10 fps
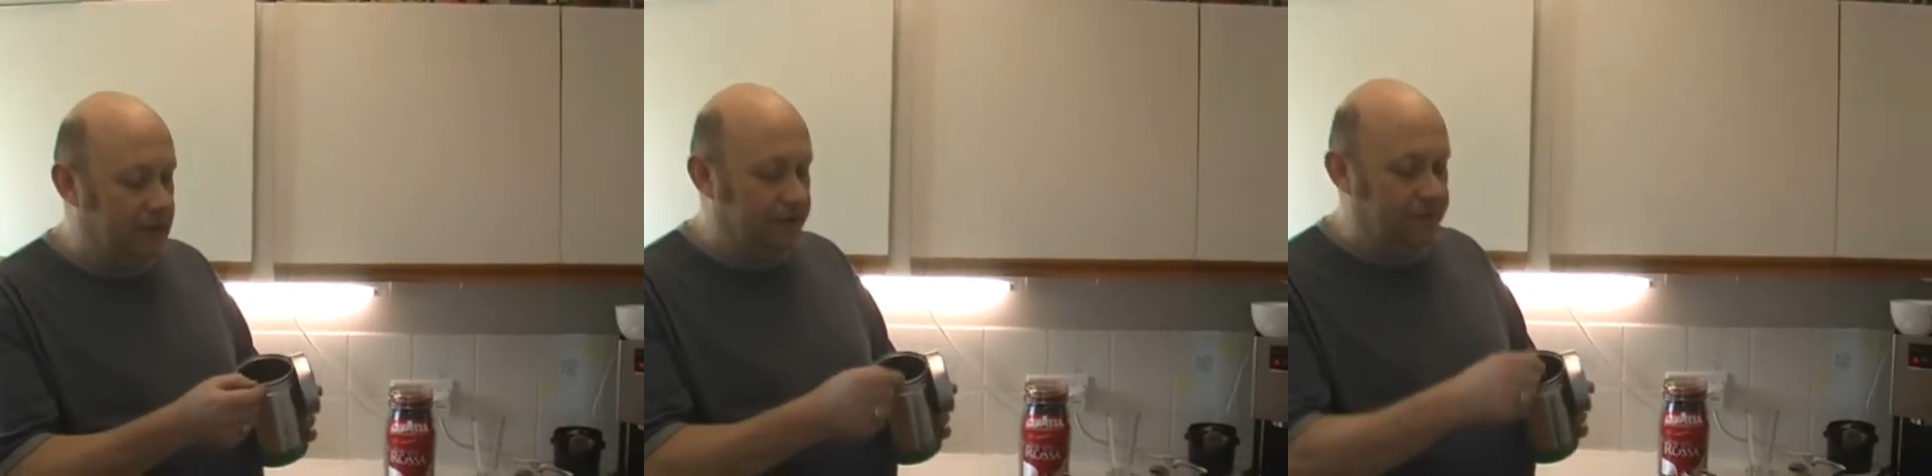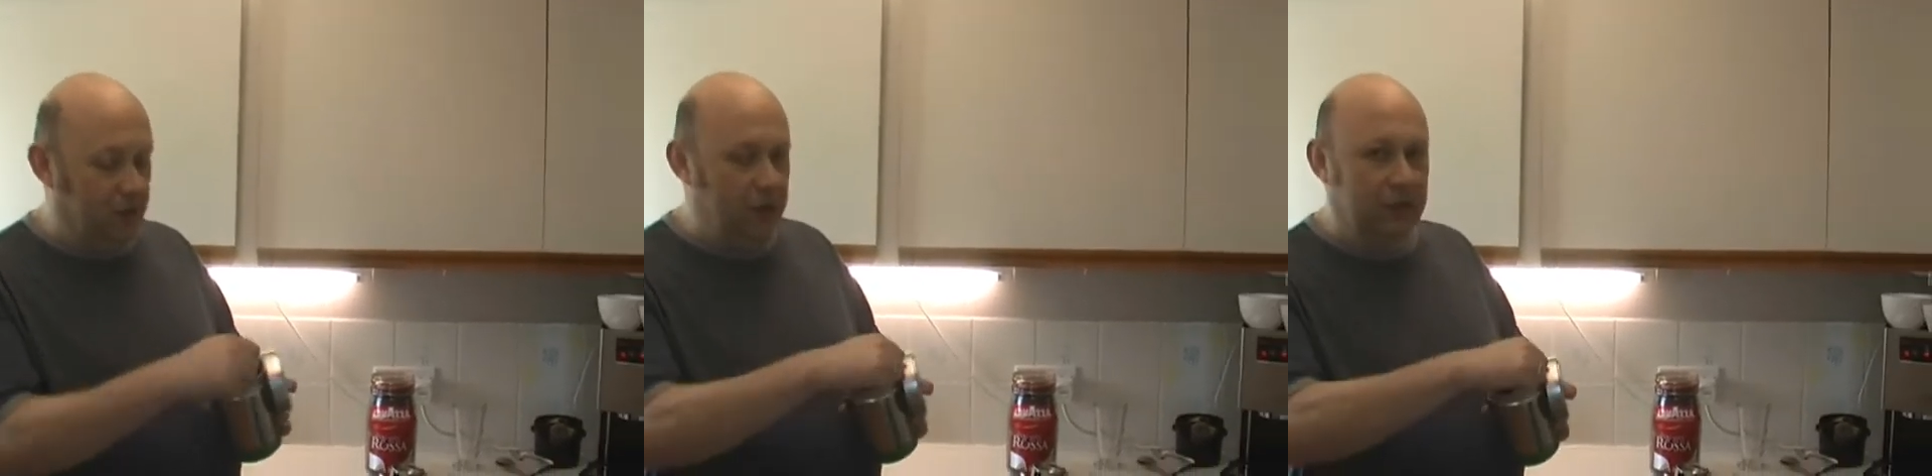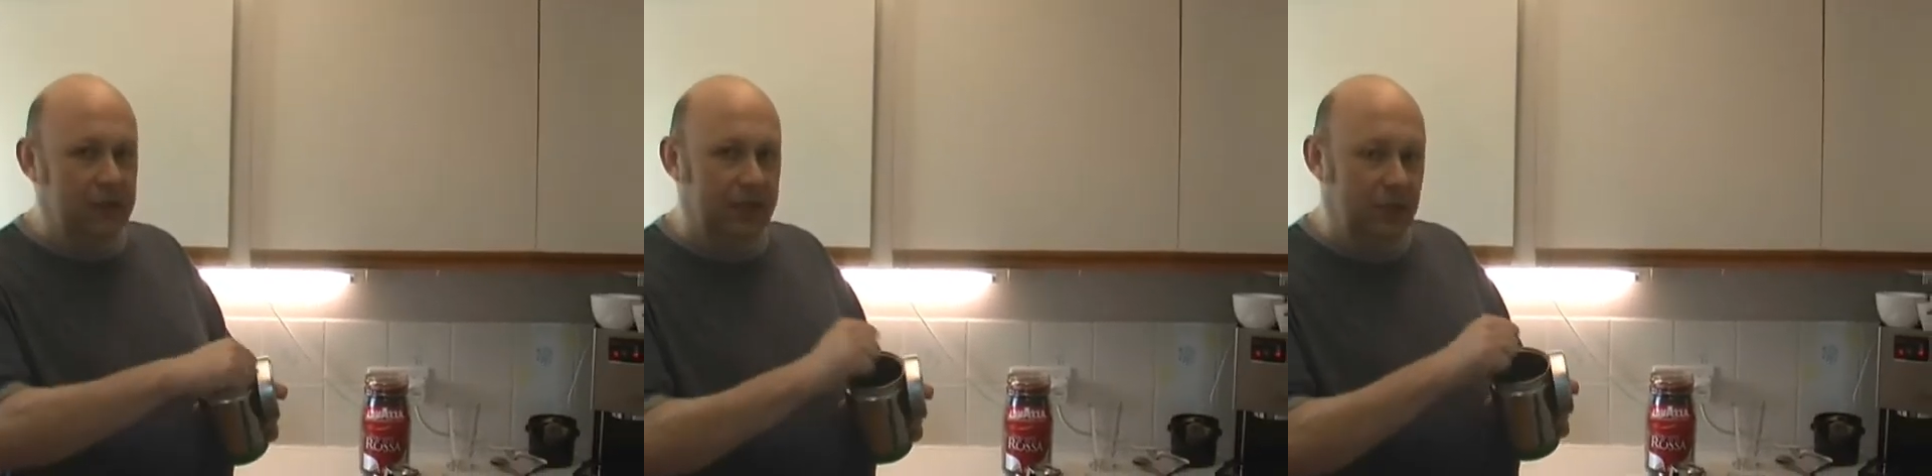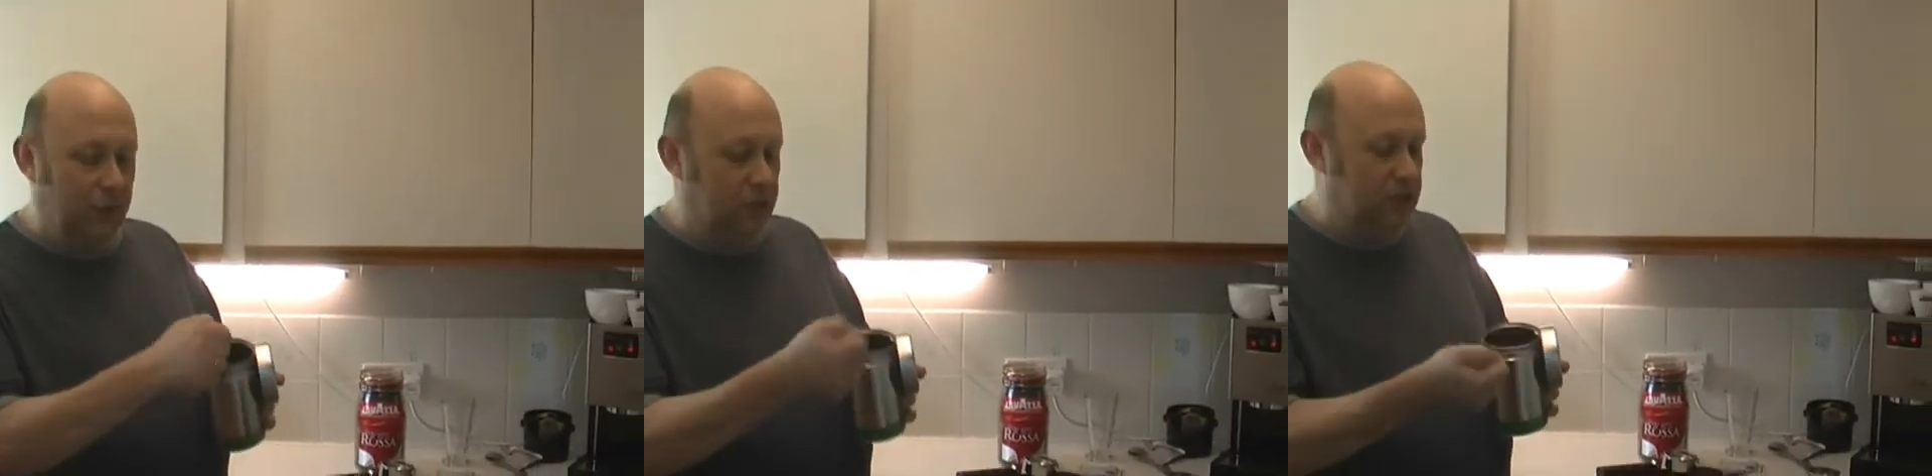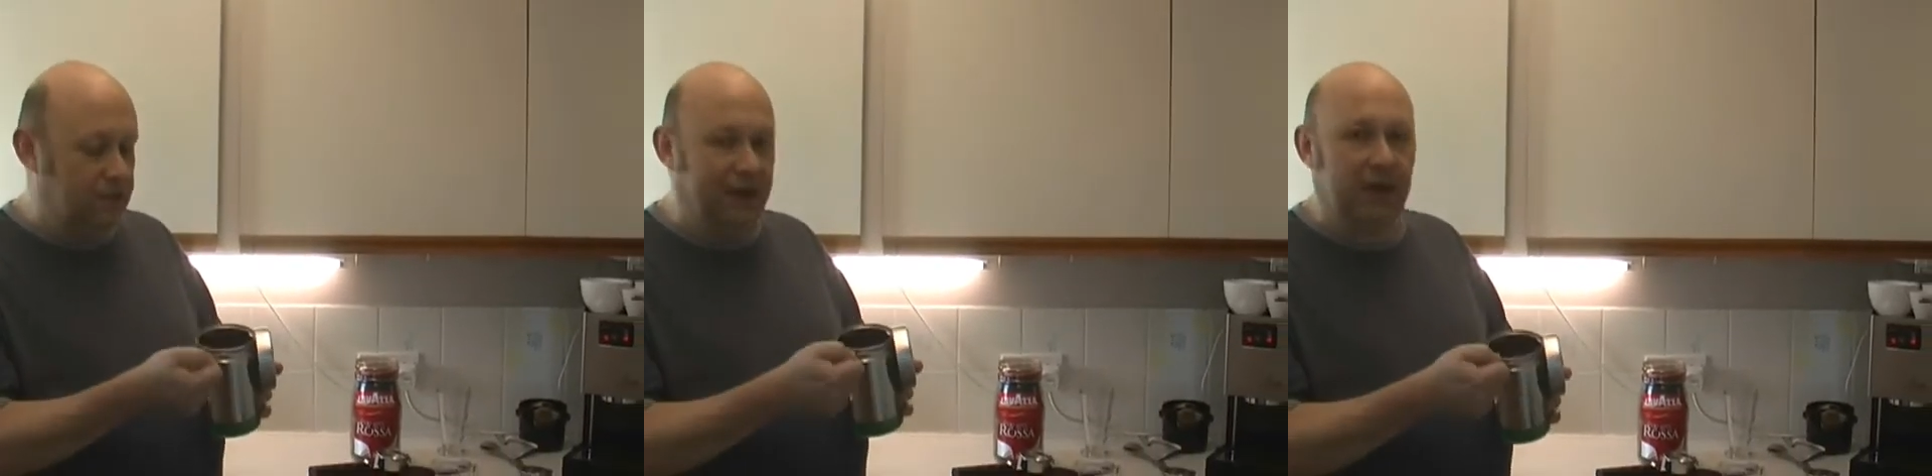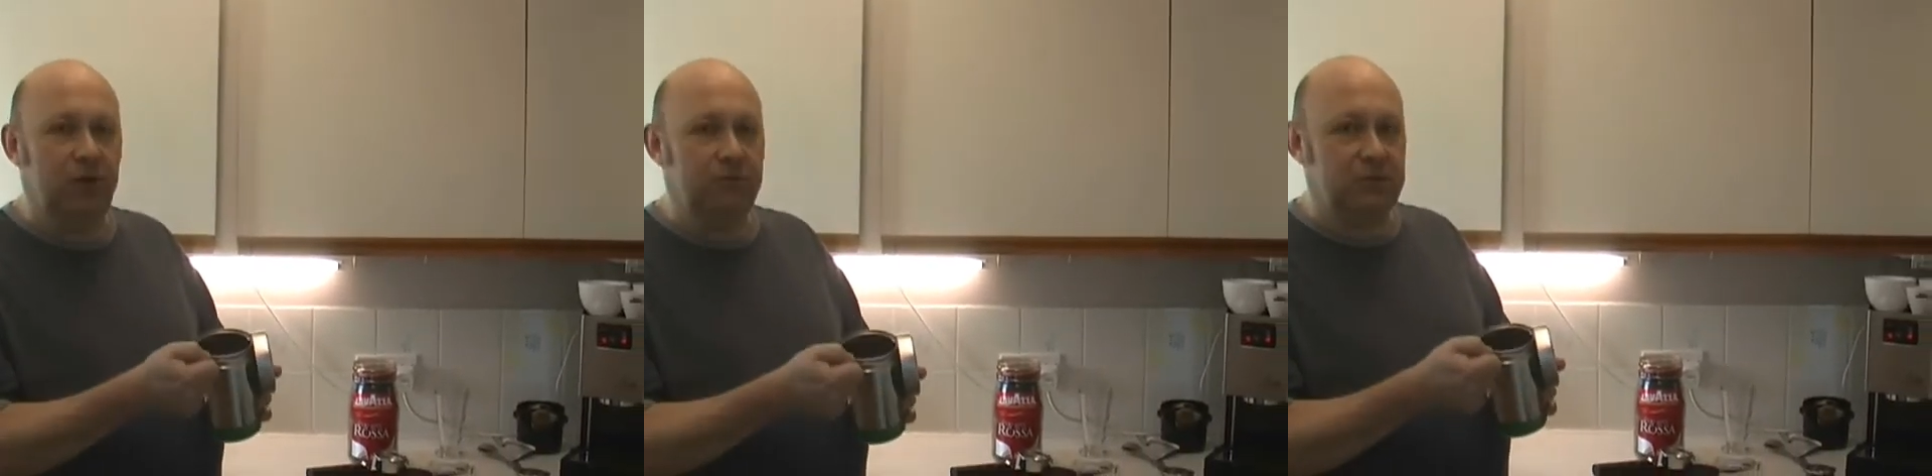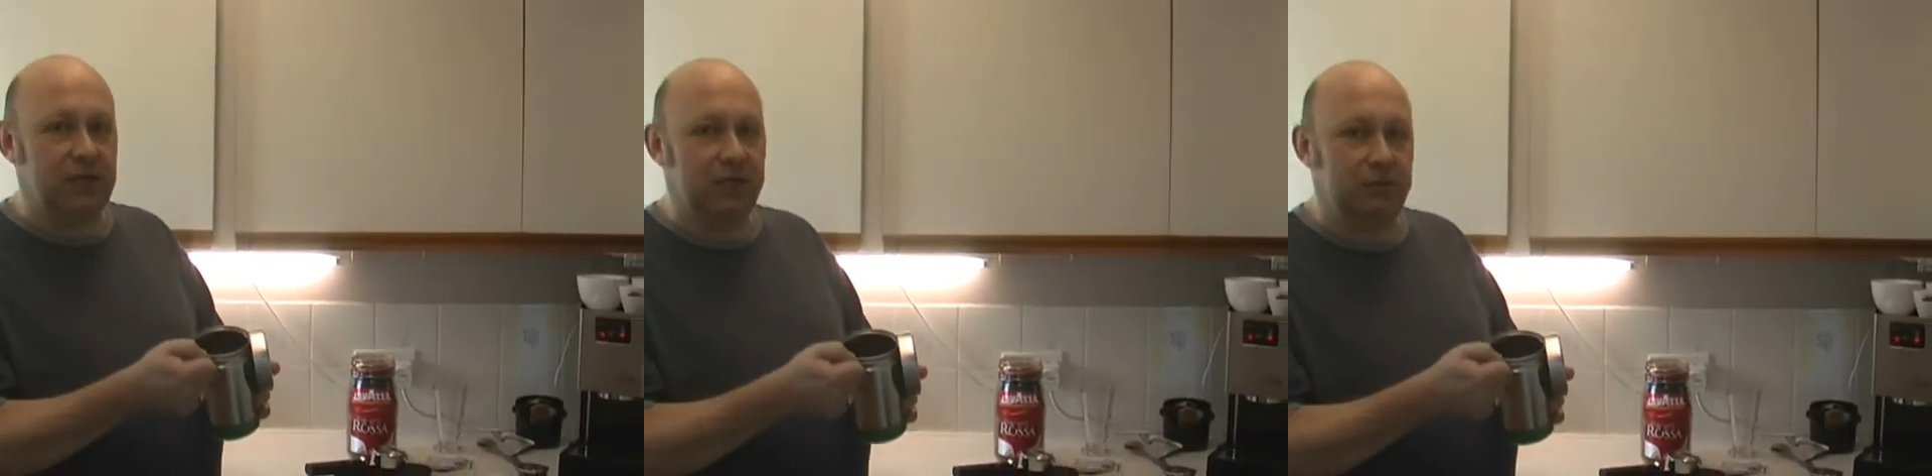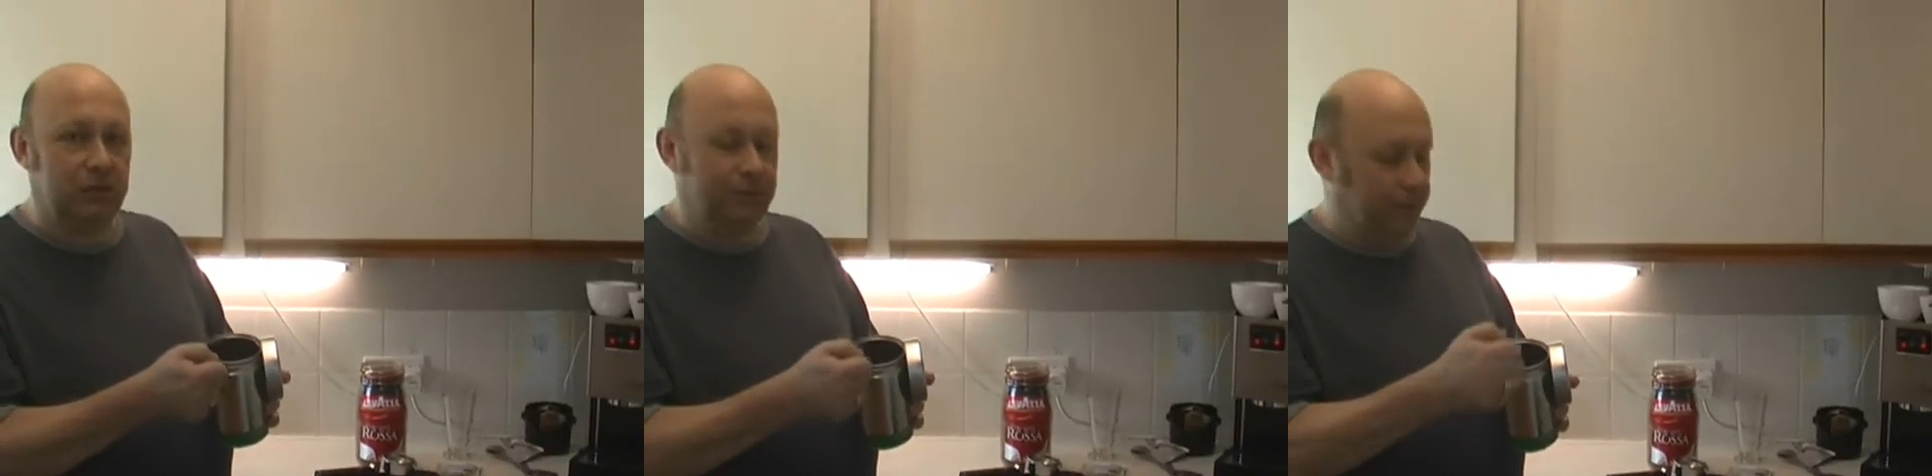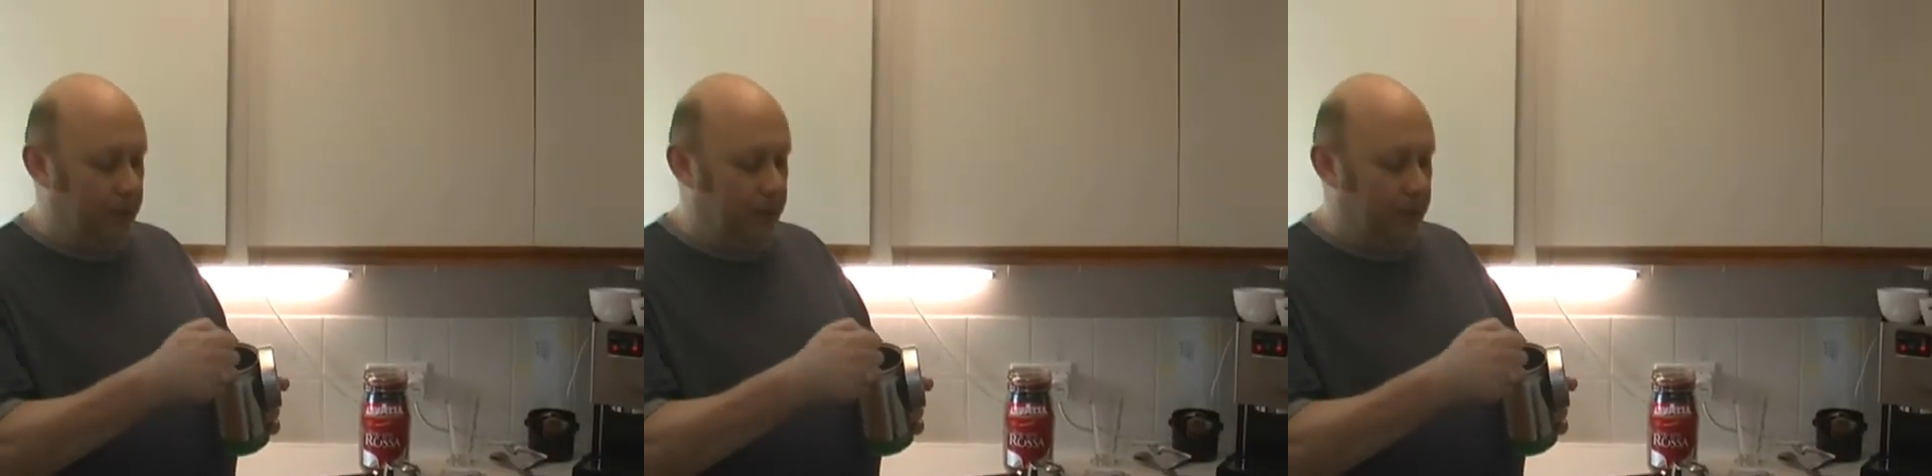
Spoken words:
a foil lid which is vacuum sealed.